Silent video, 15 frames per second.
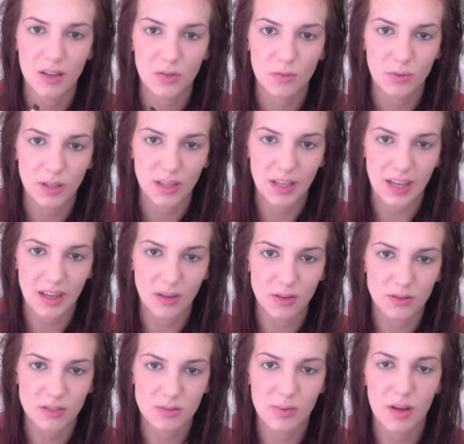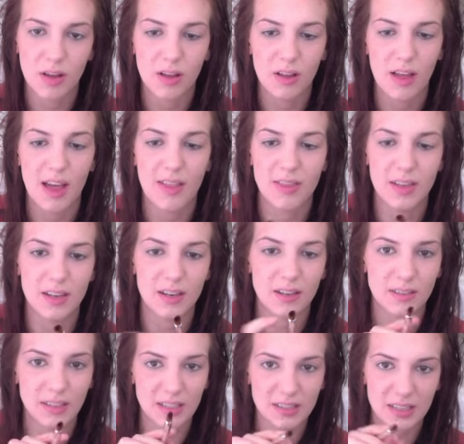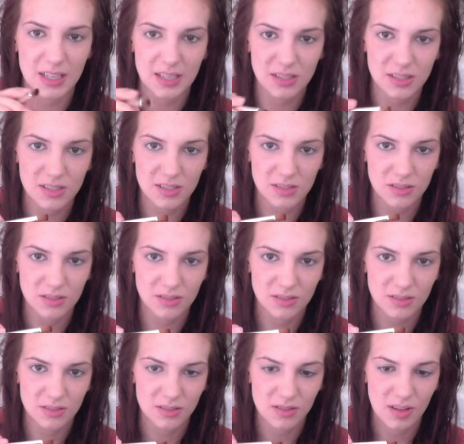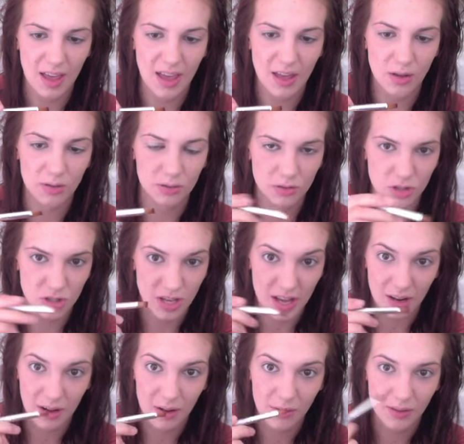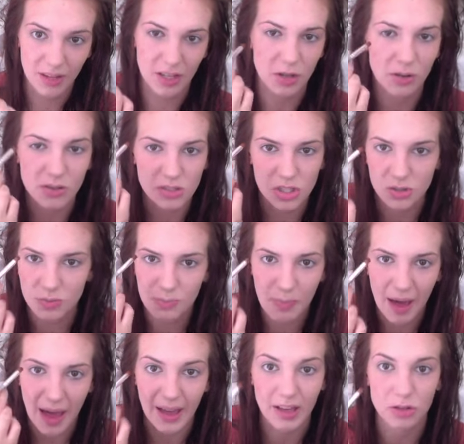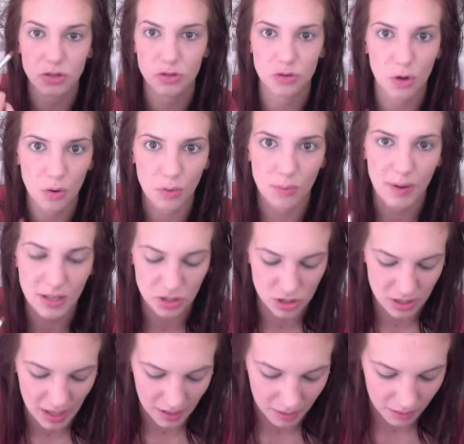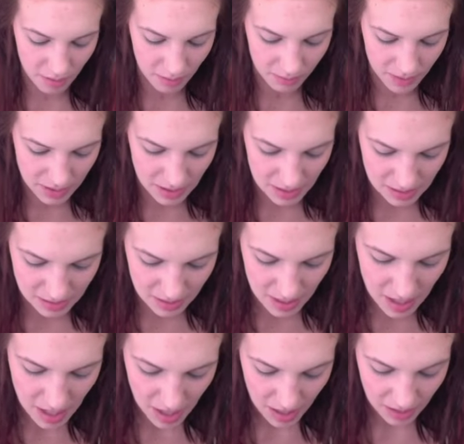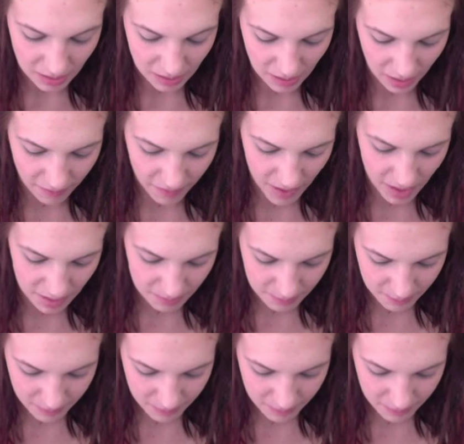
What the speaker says: Really angled small, and then the dense angled shadow. Like, you can pack so much shadow on with this. Love it.